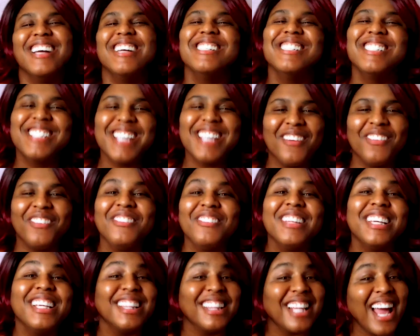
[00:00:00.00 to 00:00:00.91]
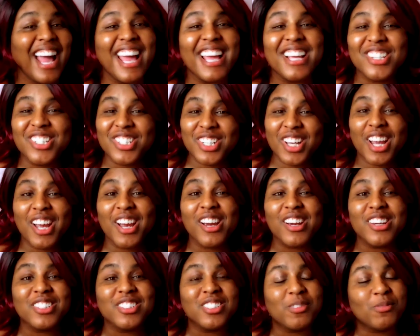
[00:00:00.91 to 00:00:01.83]
definitely like,
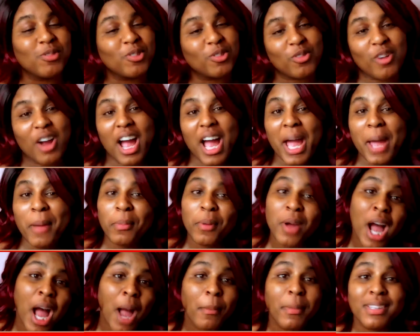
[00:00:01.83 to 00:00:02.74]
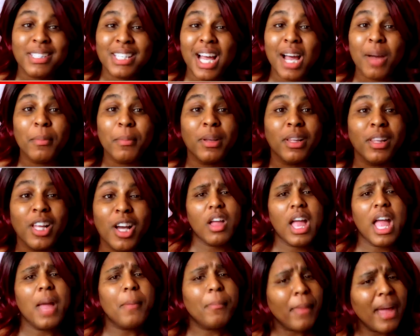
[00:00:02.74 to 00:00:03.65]
share, subscribe, comment down below,
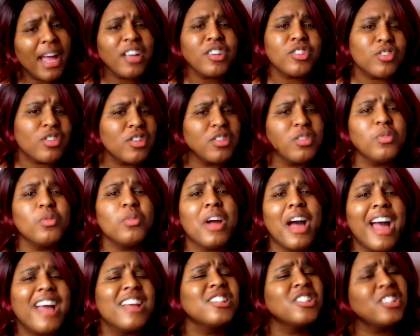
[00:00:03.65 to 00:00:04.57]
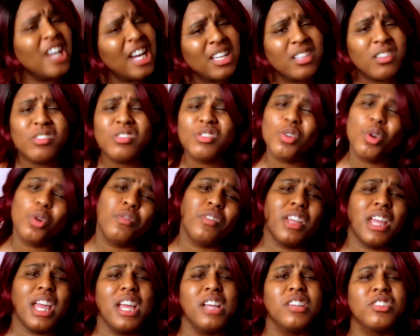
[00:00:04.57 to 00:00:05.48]
and make sure you guys change those
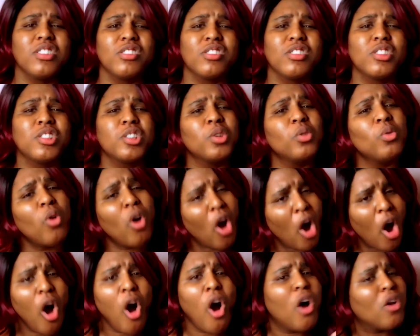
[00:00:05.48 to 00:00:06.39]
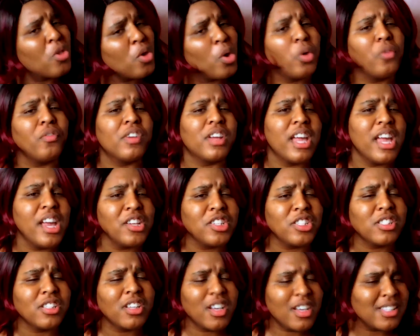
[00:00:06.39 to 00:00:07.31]
notifications to all
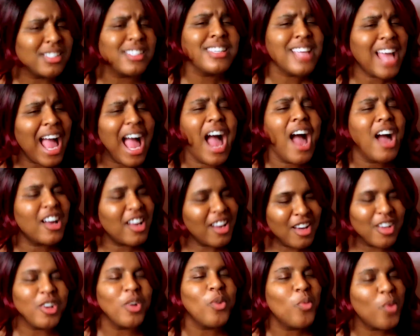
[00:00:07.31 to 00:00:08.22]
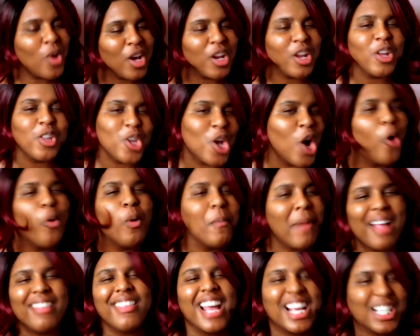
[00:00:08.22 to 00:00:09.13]
notifications because y'all gonna want to know what
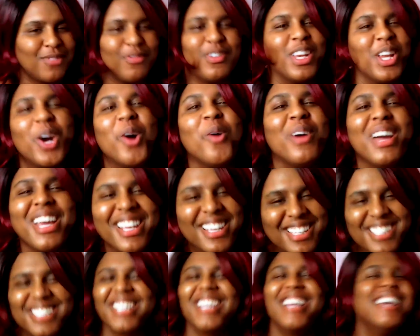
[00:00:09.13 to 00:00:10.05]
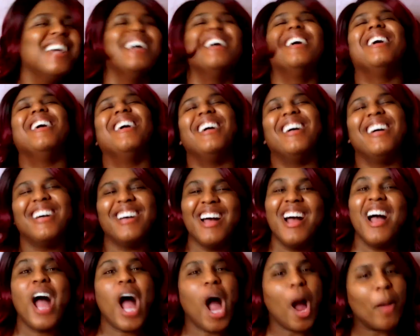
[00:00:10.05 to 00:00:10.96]
my next video is.
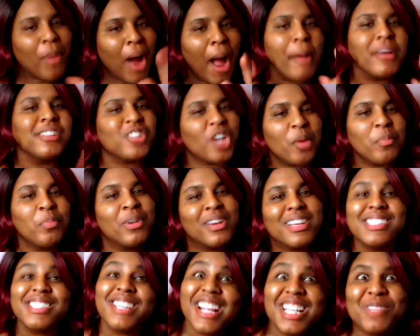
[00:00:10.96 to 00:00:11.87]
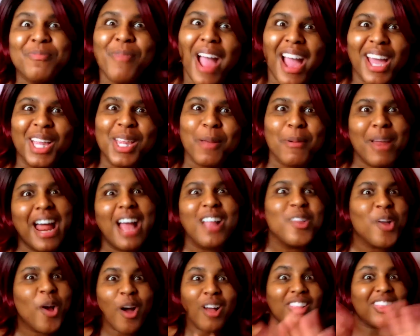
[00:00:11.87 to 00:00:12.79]
I'll probably start putting skits back in them, and I
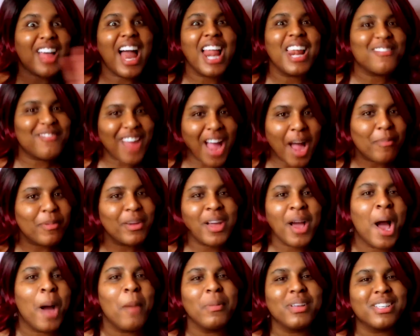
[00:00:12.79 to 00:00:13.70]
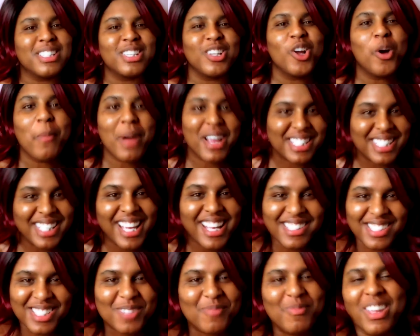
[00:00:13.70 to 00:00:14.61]
know a lot of y'all be commenting on my
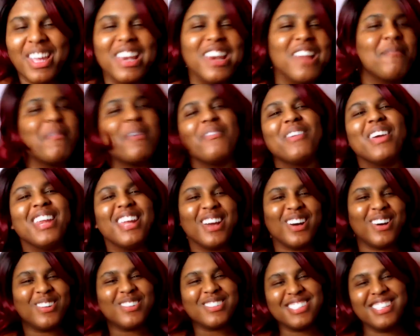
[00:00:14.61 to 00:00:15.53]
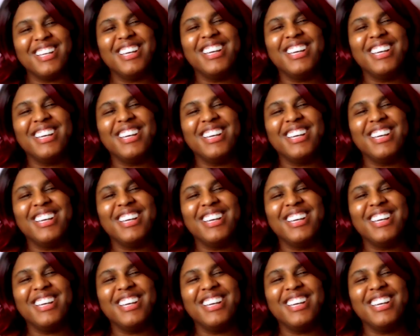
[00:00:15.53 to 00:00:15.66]
skits and beginning of my videos.